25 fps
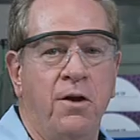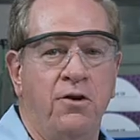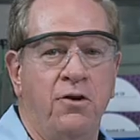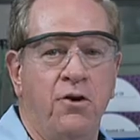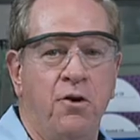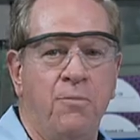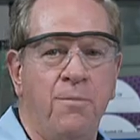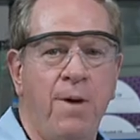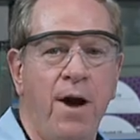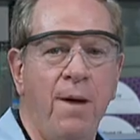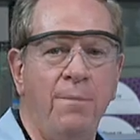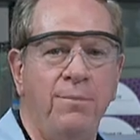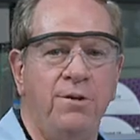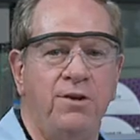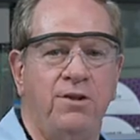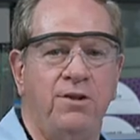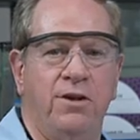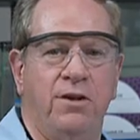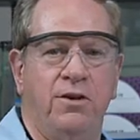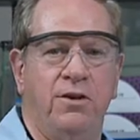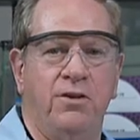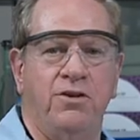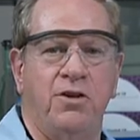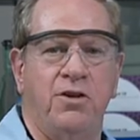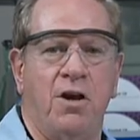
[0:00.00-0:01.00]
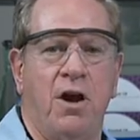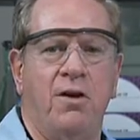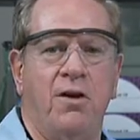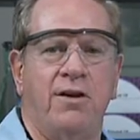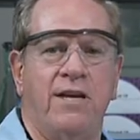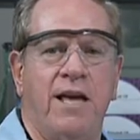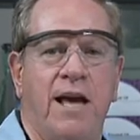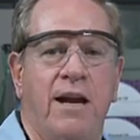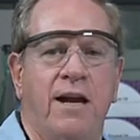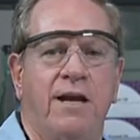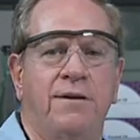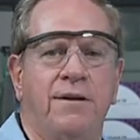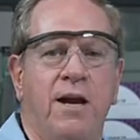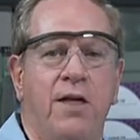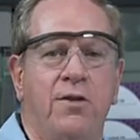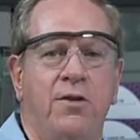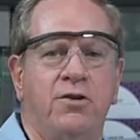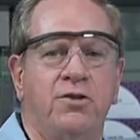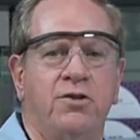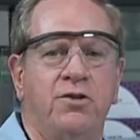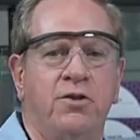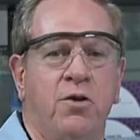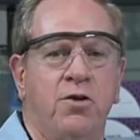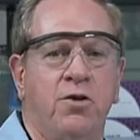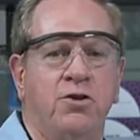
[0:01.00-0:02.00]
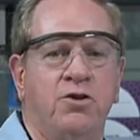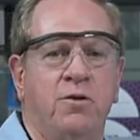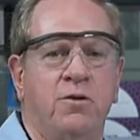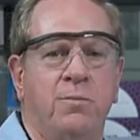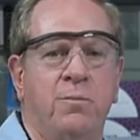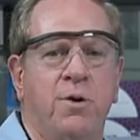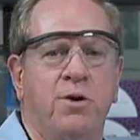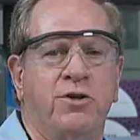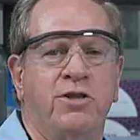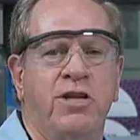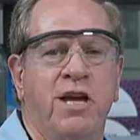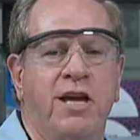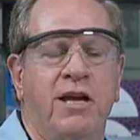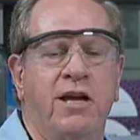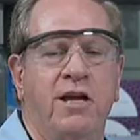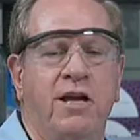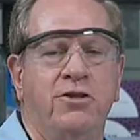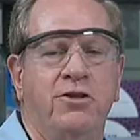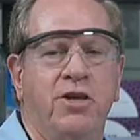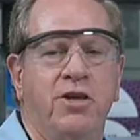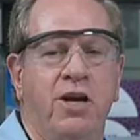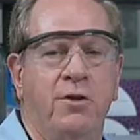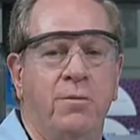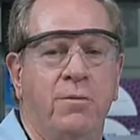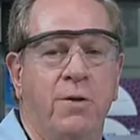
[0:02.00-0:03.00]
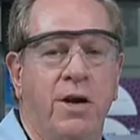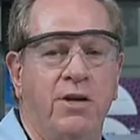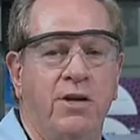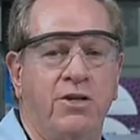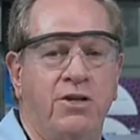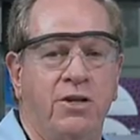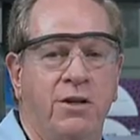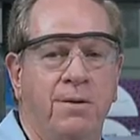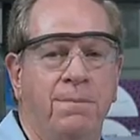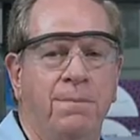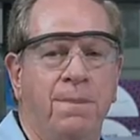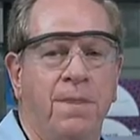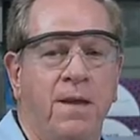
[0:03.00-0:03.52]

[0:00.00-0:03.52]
Your pump seals are yet another source of particulate generation.